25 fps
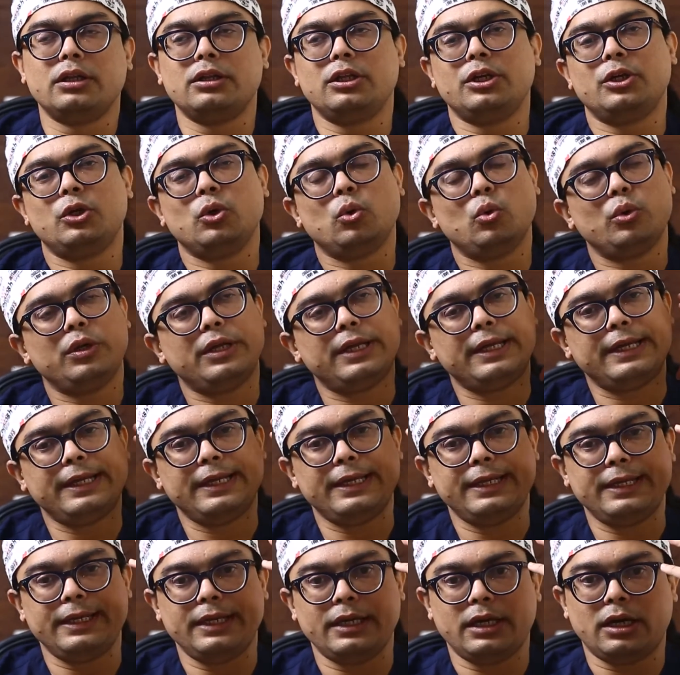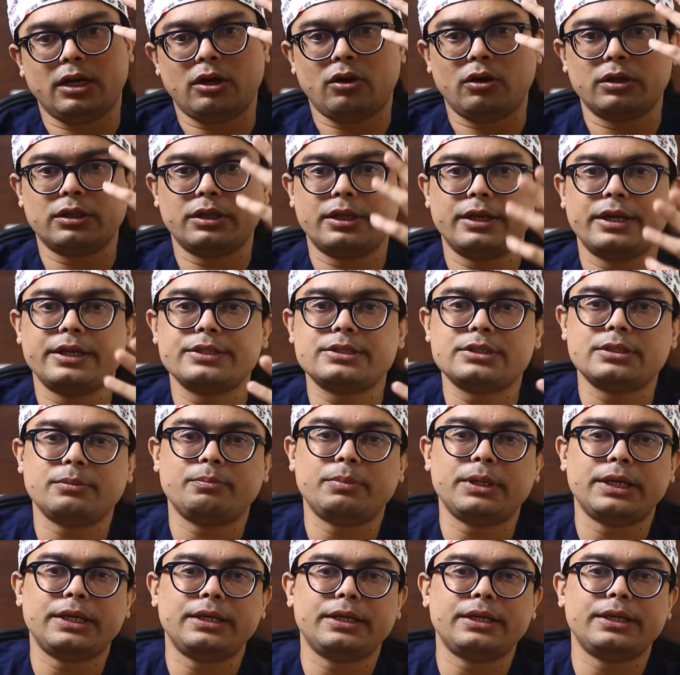The donor area or the
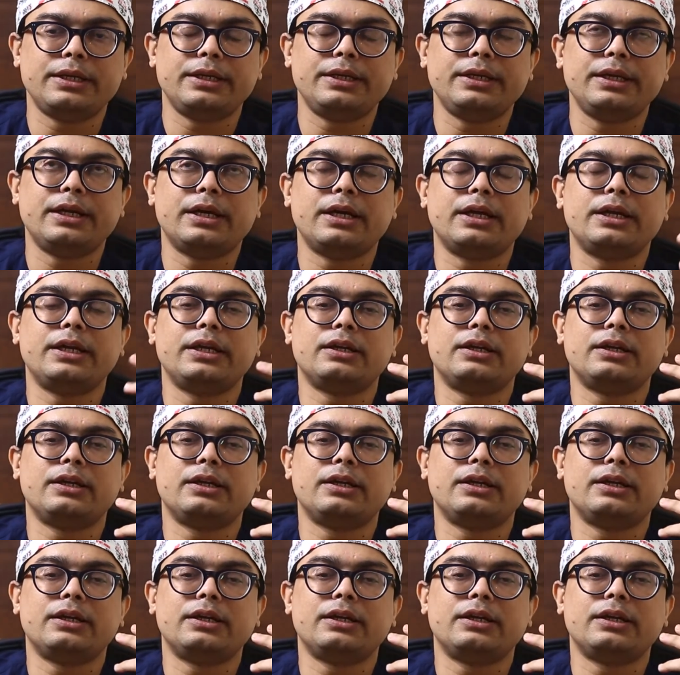recipient area